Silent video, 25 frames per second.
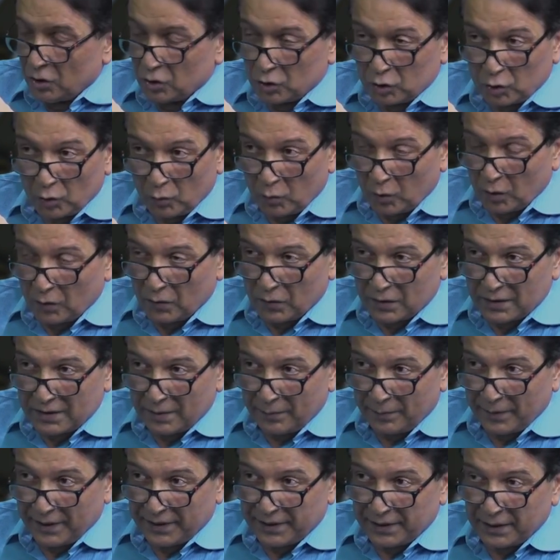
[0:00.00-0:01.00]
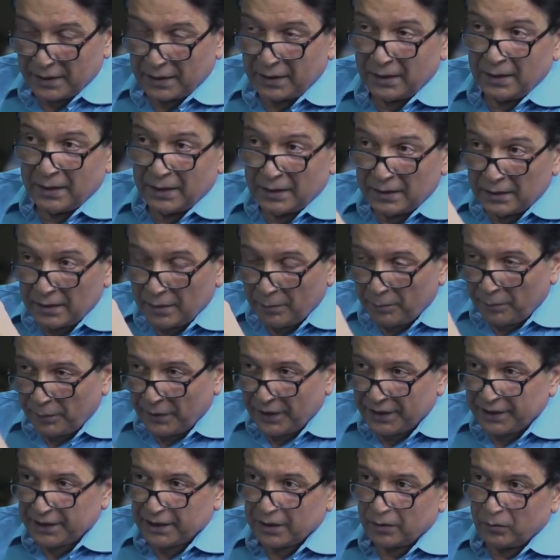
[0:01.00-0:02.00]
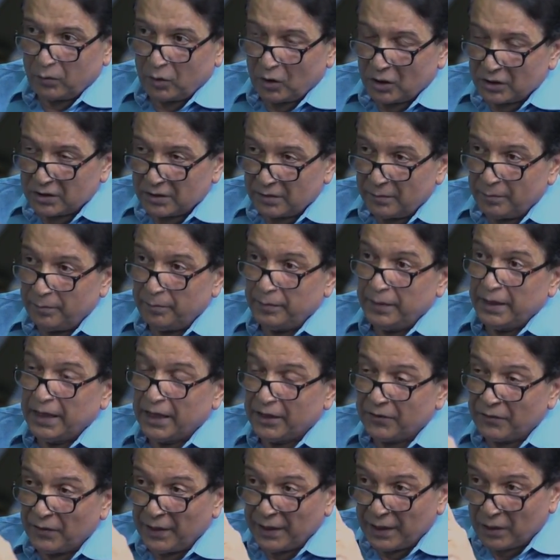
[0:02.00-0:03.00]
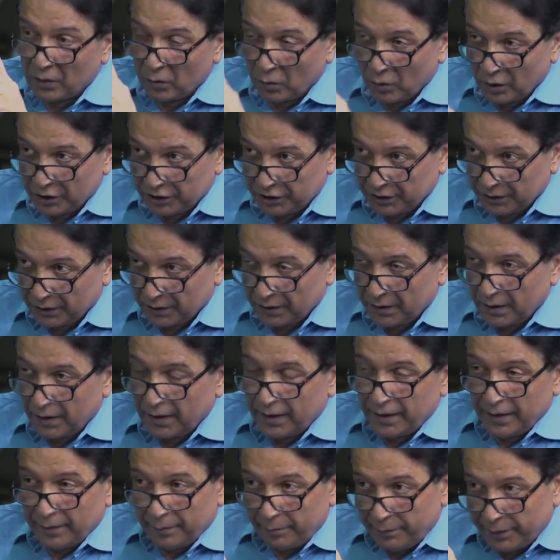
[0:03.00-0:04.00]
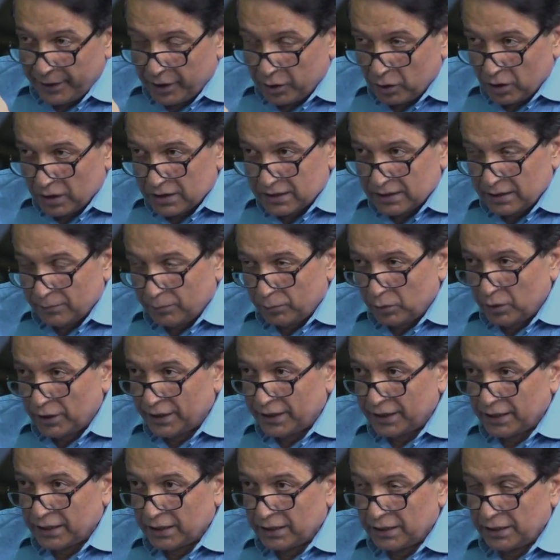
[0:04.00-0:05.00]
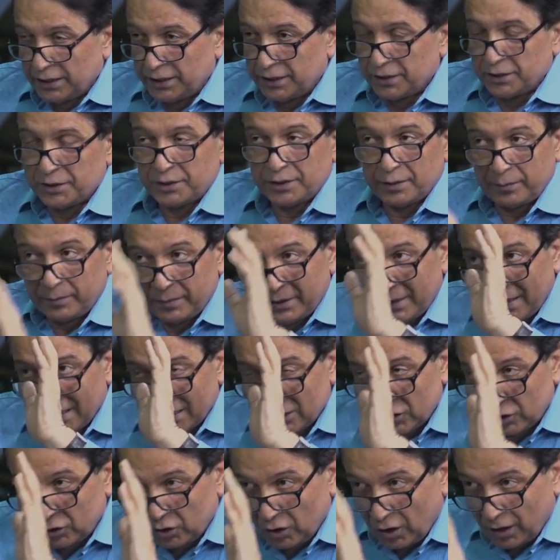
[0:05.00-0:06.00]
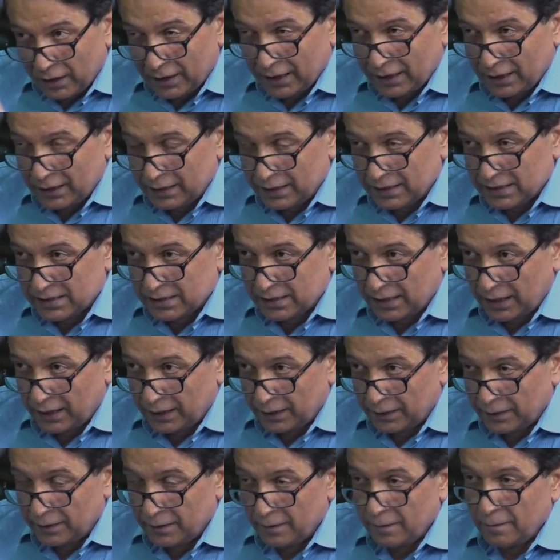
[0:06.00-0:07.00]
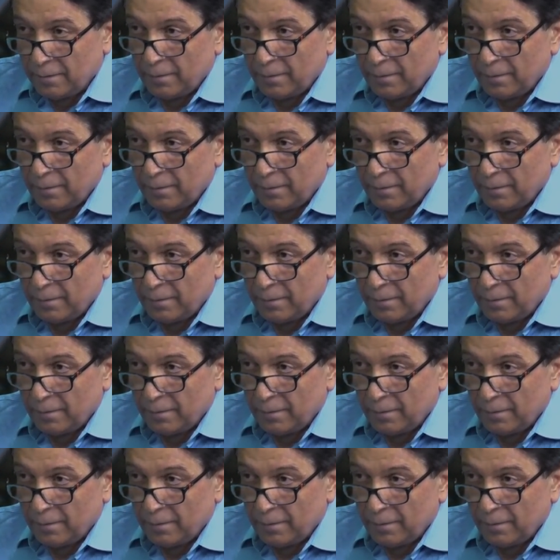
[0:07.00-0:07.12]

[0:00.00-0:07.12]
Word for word: So what was the pressure? The pressure was military coercion, because the political leadership does not understand